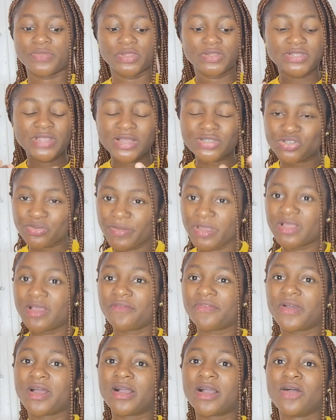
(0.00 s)
So there are so many
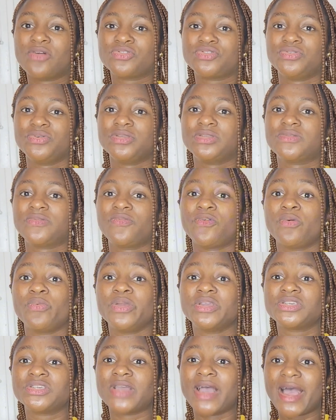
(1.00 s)
African countries for
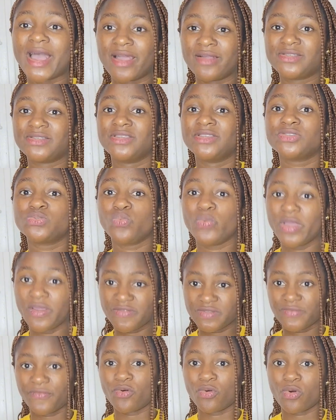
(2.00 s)
which Ielts is
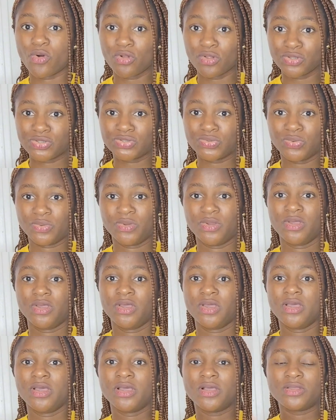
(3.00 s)
waived for also.
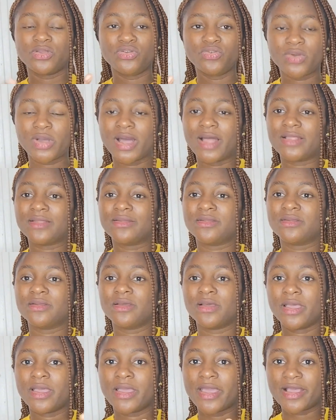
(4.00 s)
You can
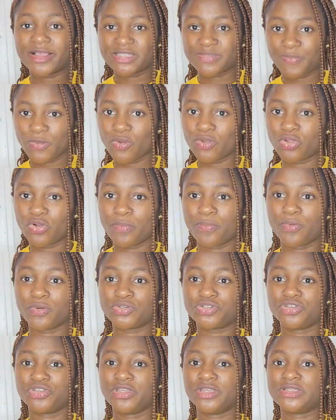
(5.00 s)
explore the
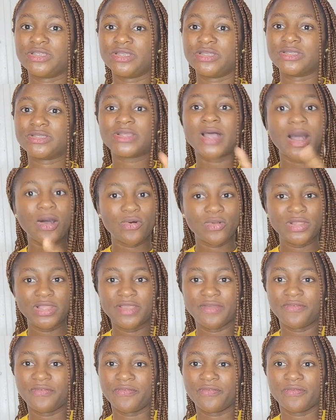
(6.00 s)
opportunities. I'll
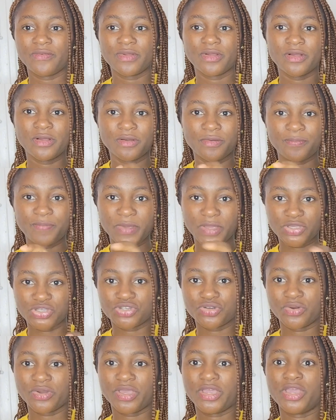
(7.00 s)
leave a
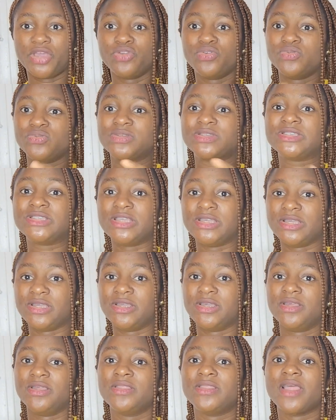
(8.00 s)
picture here. You
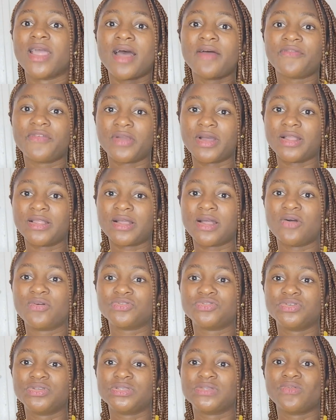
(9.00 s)
see the African
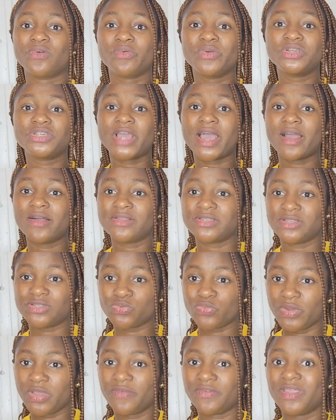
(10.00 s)
countries for which Ielts
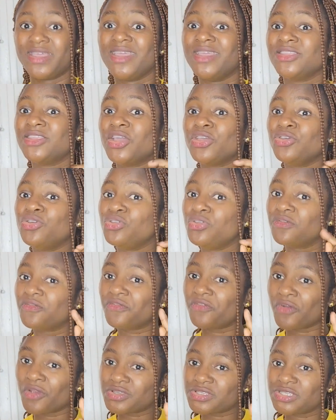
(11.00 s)
is waived in the
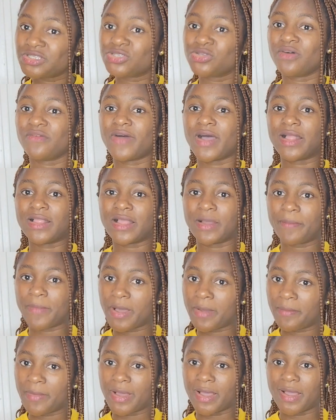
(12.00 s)
University of
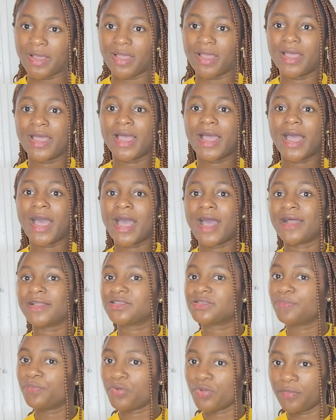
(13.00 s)
Alabama
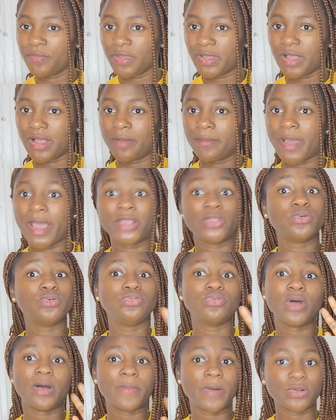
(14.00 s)
at Birmingham. I don't
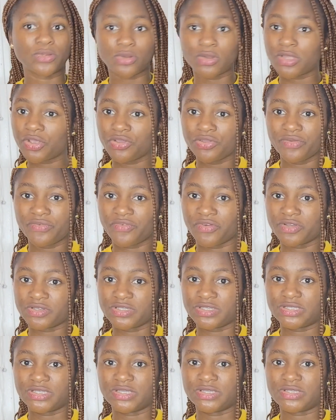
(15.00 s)
know about other
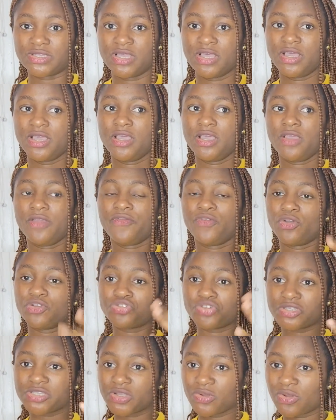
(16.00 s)
universities. If you're
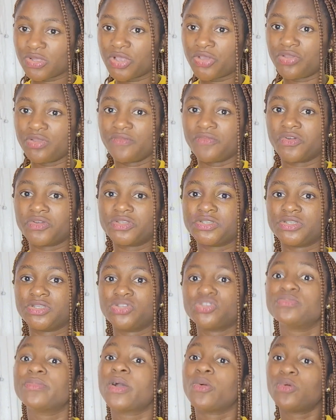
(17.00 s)
interested in other
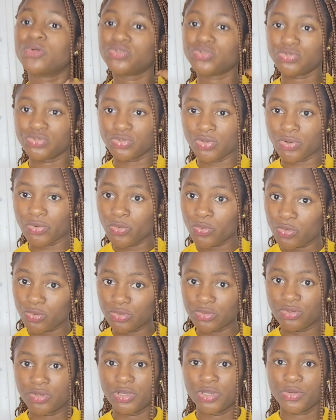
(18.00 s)
universities, you might want to do your
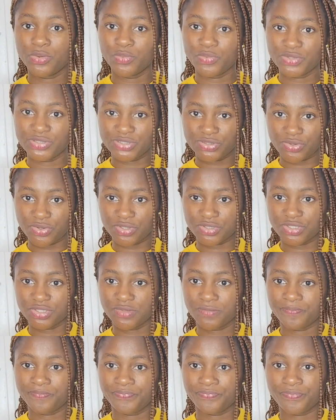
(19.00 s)
own research.